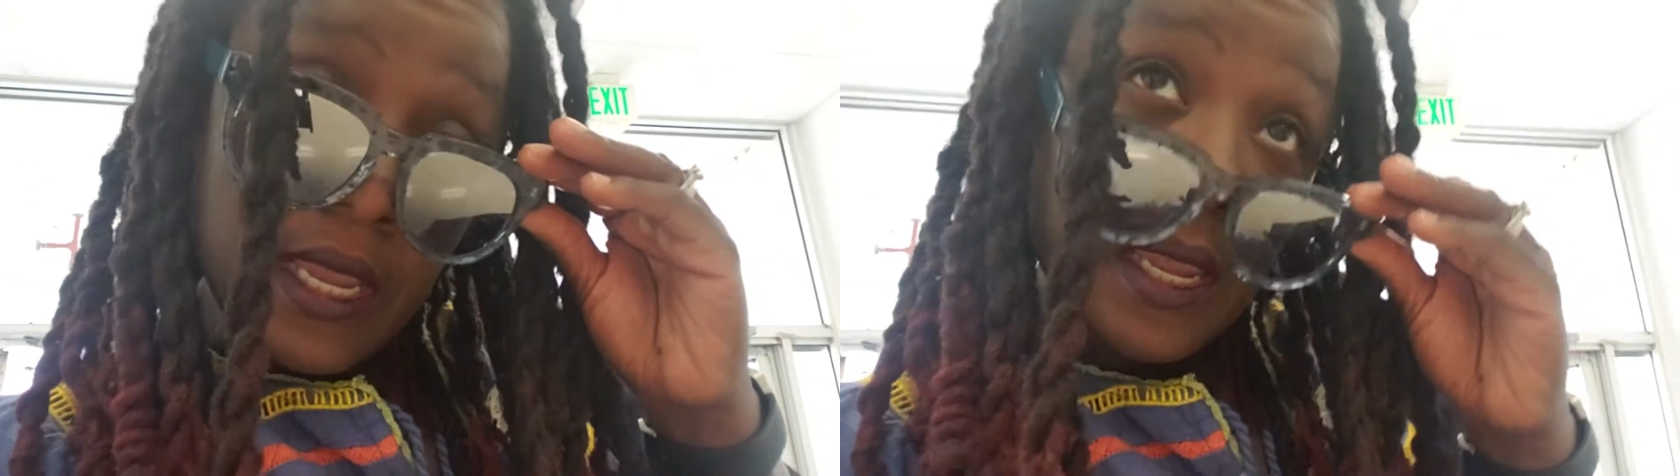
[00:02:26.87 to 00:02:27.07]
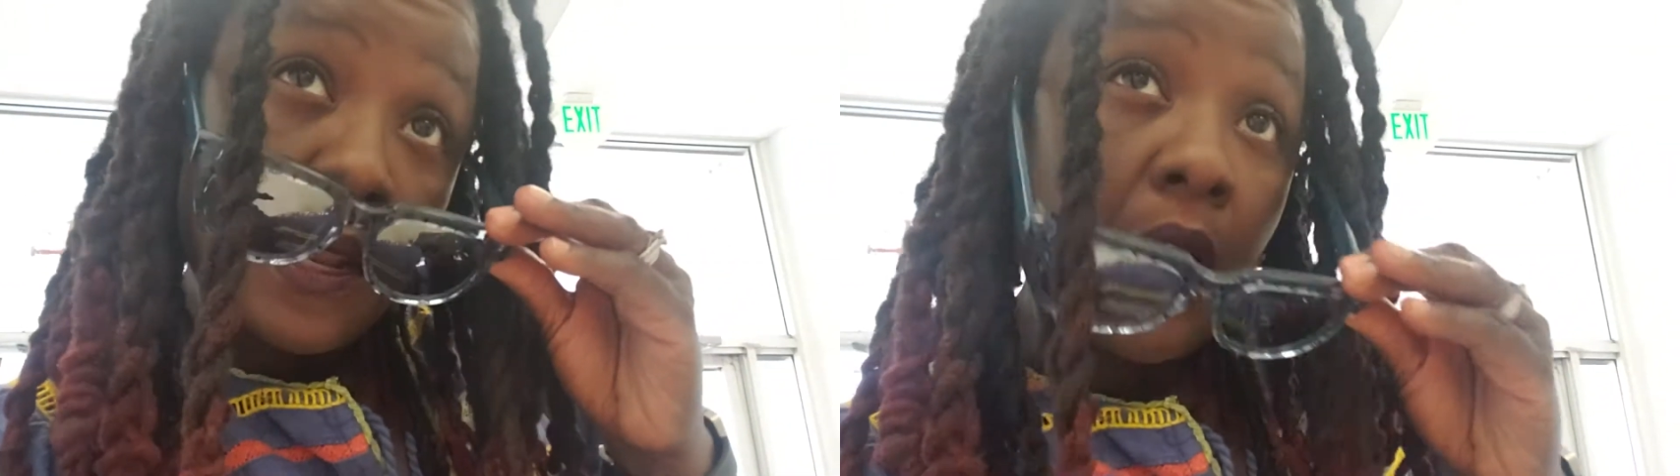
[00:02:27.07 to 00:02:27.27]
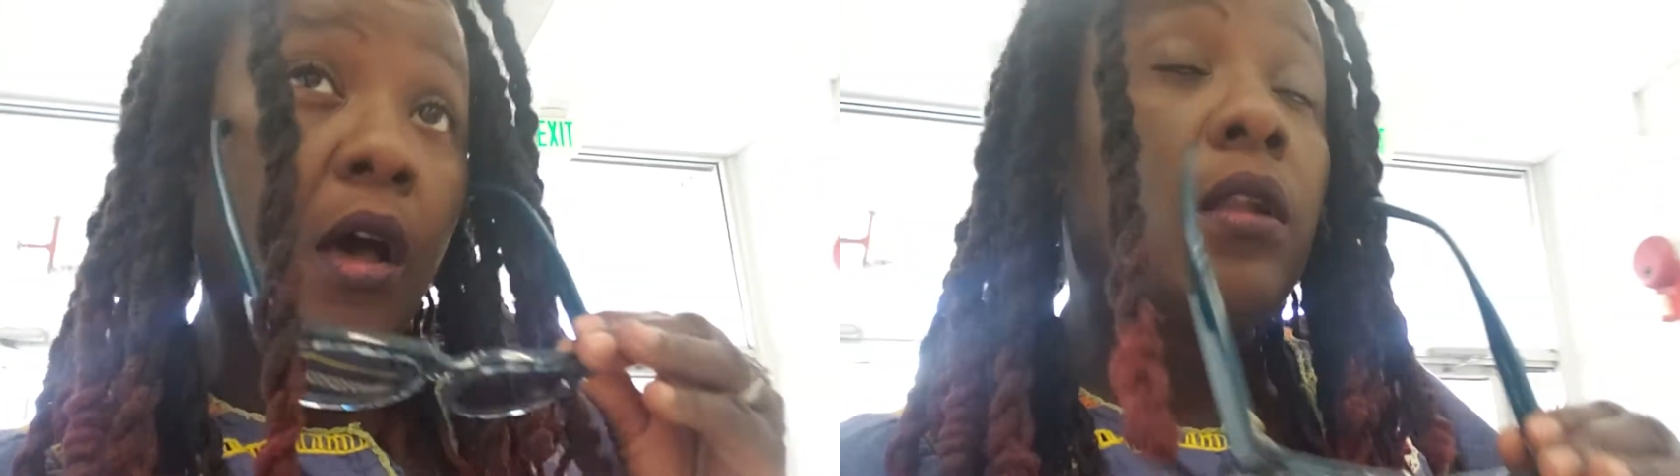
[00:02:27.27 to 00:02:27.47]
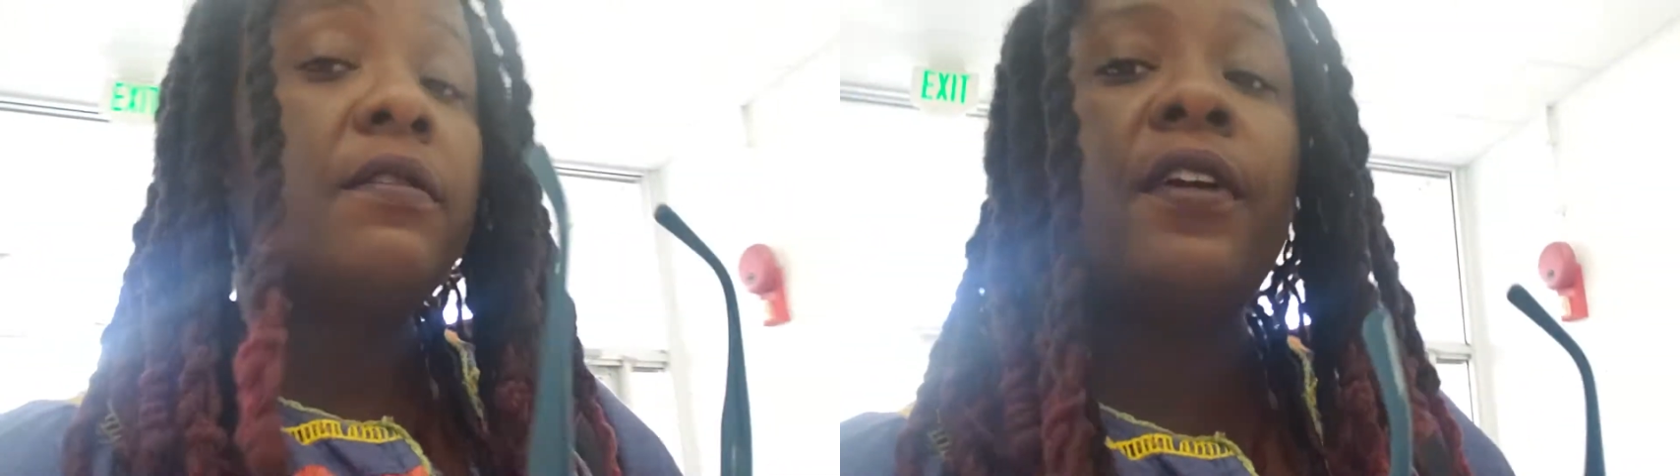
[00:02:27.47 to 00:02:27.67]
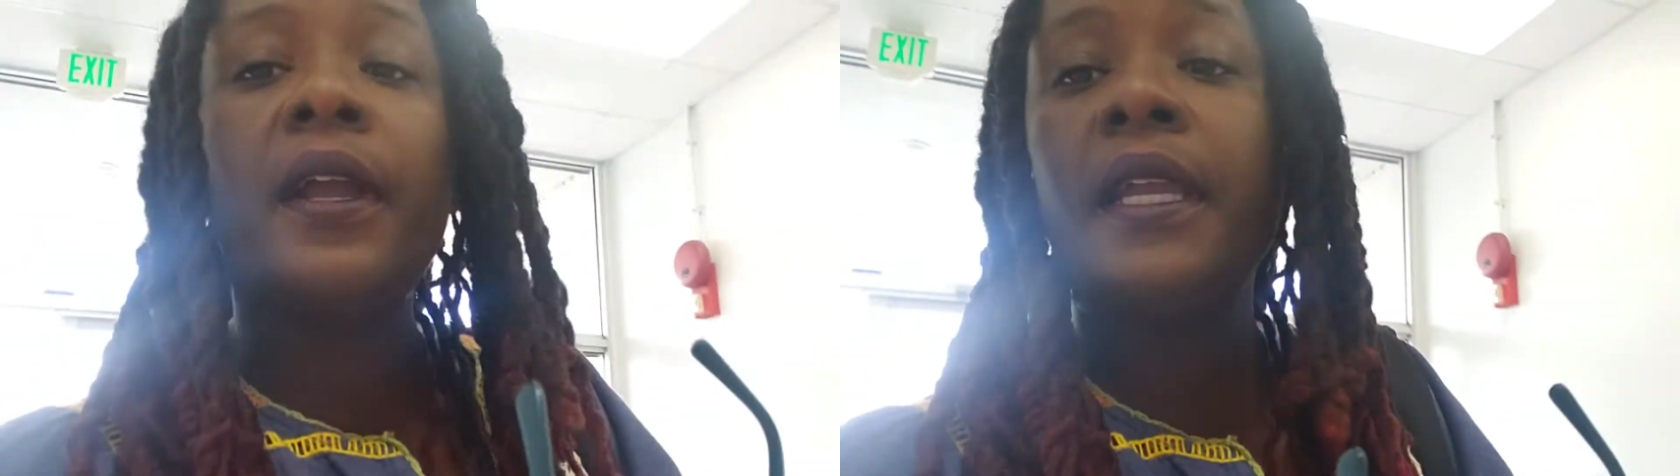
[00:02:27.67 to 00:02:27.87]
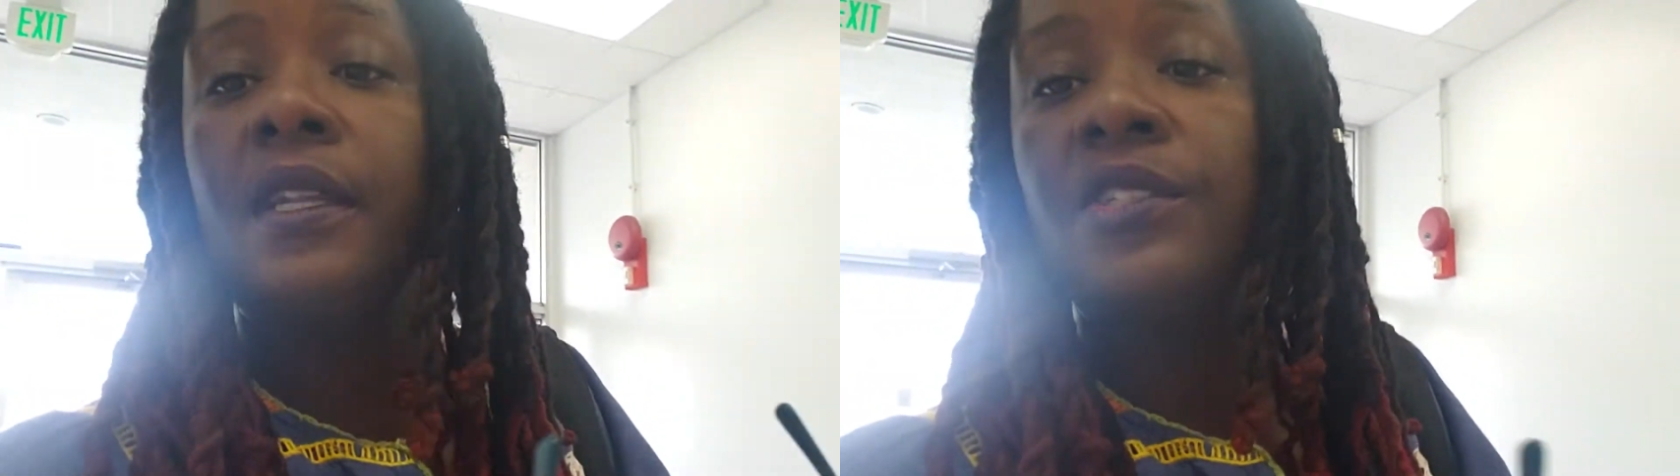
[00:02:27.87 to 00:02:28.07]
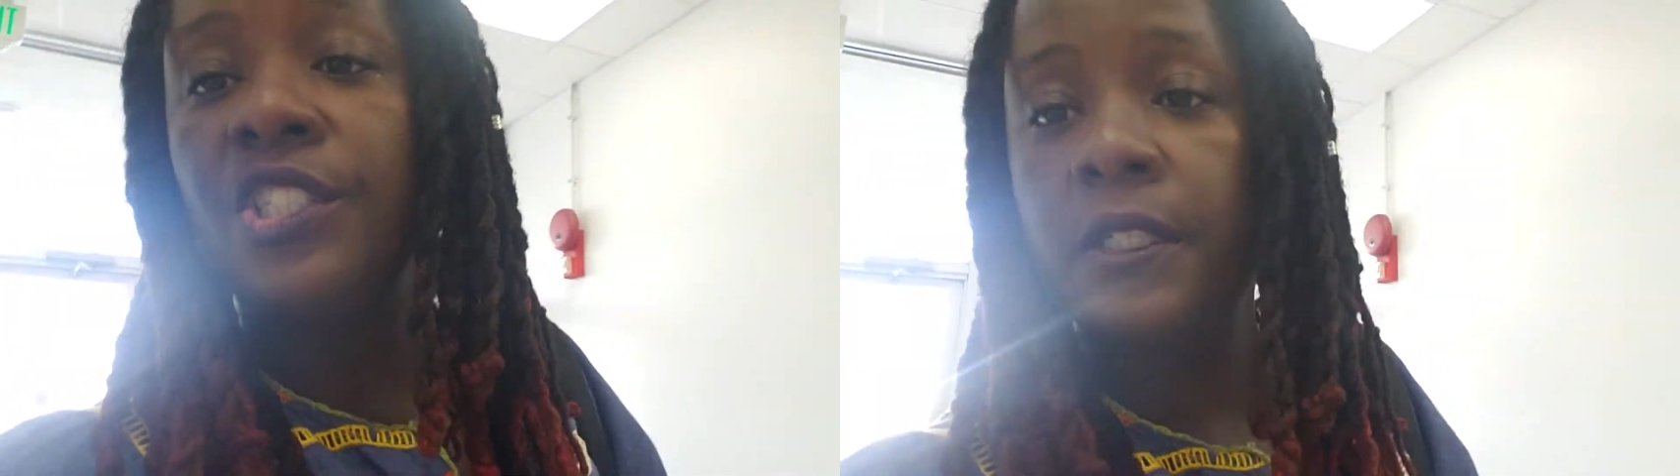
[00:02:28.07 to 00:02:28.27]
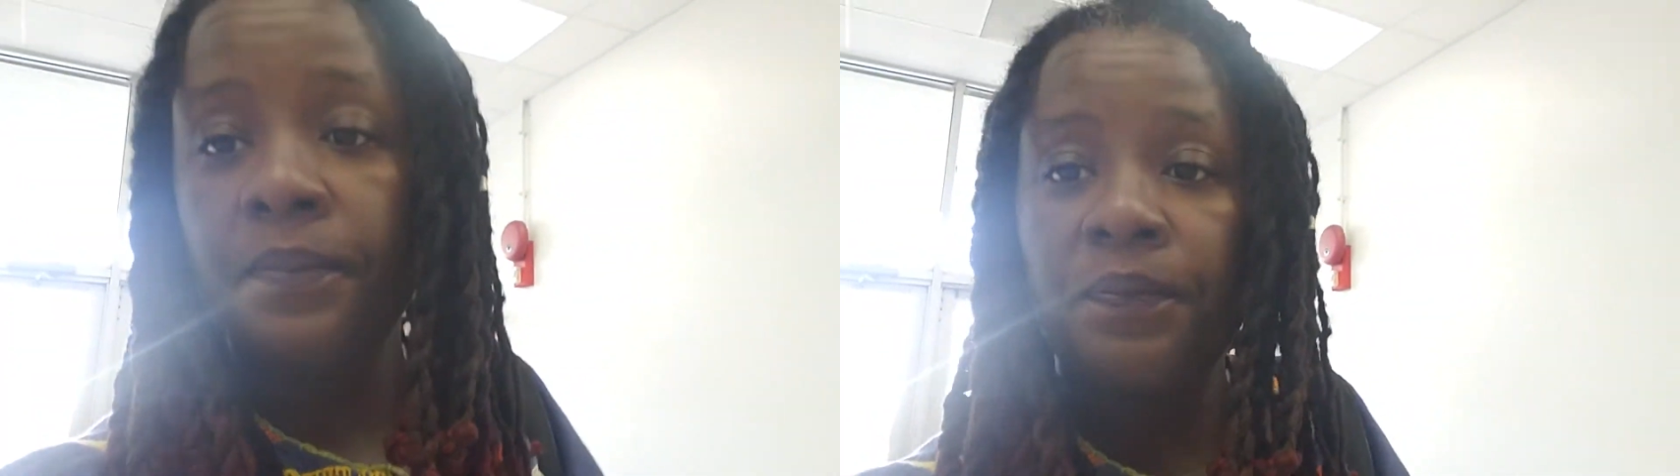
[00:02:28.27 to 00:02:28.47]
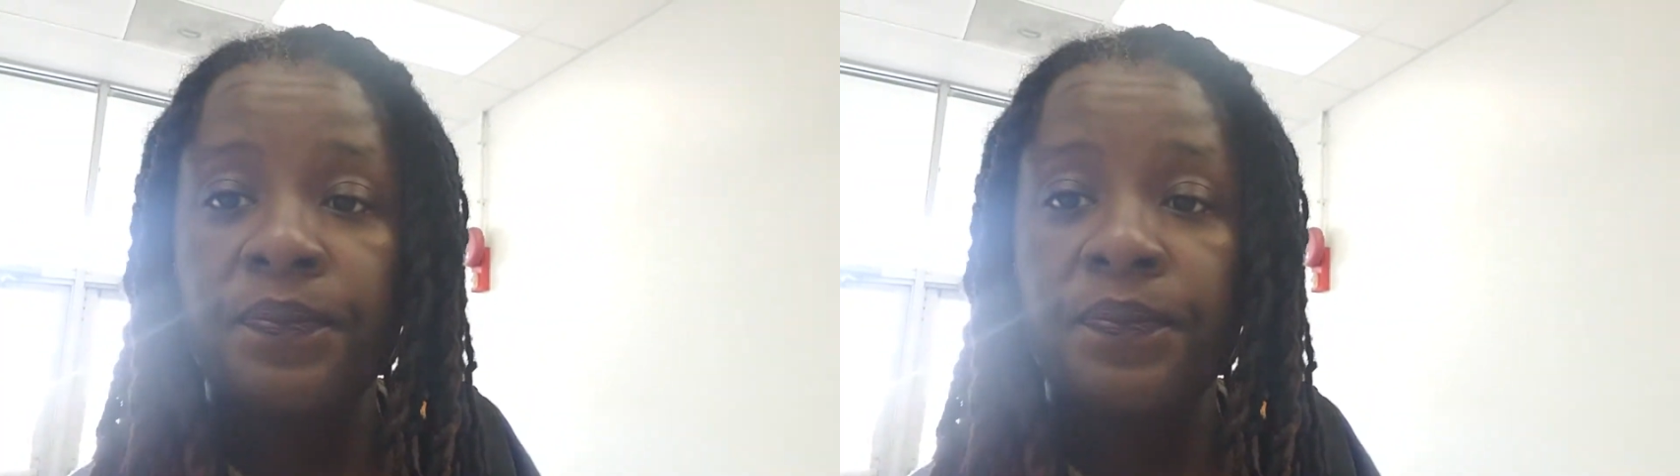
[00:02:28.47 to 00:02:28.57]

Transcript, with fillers: and all of our energy.